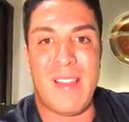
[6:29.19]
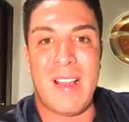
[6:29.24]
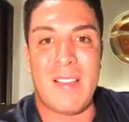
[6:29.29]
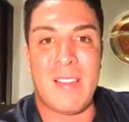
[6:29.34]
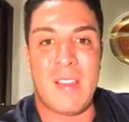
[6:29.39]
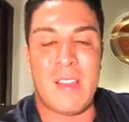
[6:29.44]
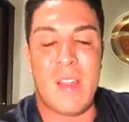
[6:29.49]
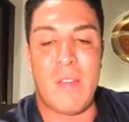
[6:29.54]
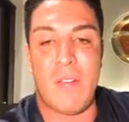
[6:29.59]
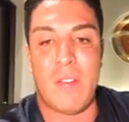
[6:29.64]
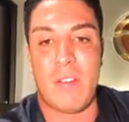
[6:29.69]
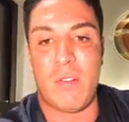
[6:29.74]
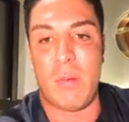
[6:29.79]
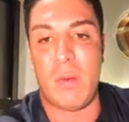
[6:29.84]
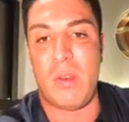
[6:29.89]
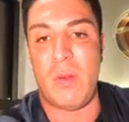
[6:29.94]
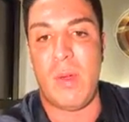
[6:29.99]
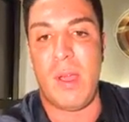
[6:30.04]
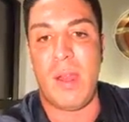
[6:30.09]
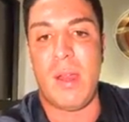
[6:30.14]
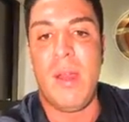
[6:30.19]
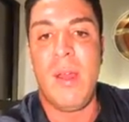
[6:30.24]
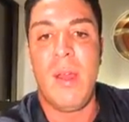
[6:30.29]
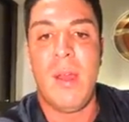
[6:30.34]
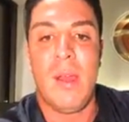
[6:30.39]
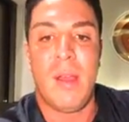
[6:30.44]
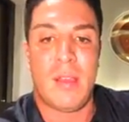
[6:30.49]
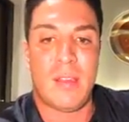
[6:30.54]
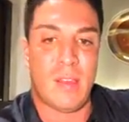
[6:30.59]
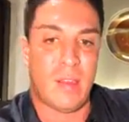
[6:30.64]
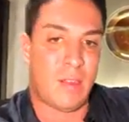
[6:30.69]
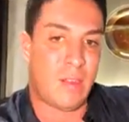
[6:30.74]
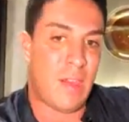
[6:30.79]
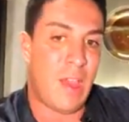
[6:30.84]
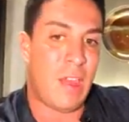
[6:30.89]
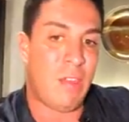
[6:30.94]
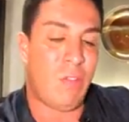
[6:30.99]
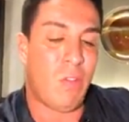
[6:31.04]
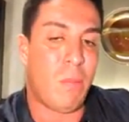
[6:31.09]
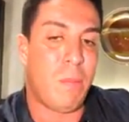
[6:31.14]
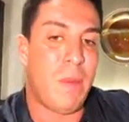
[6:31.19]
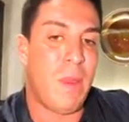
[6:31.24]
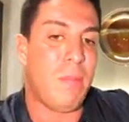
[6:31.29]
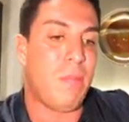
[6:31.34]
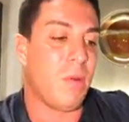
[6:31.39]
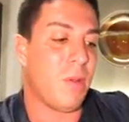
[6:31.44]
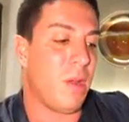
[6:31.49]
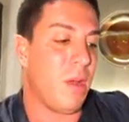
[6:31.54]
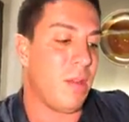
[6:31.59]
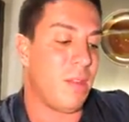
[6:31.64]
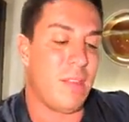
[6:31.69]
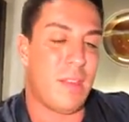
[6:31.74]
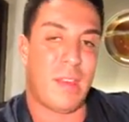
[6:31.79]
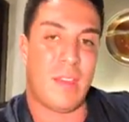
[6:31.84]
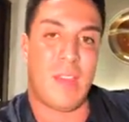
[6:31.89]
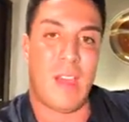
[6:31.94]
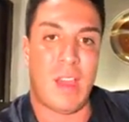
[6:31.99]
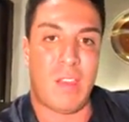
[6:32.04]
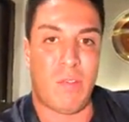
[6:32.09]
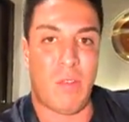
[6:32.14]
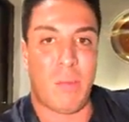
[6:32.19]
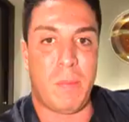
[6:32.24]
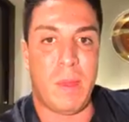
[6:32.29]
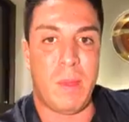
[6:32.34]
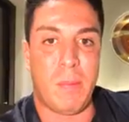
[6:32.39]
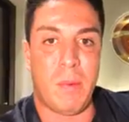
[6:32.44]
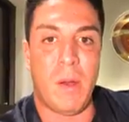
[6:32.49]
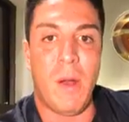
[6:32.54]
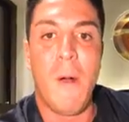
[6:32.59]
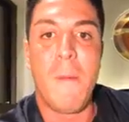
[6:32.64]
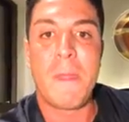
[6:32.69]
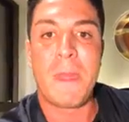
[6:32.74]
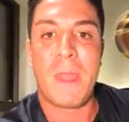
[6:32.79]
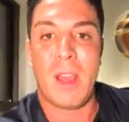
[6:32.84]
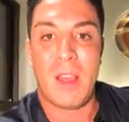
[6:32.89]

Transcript: That's the difference between successful people and unsuccessful people.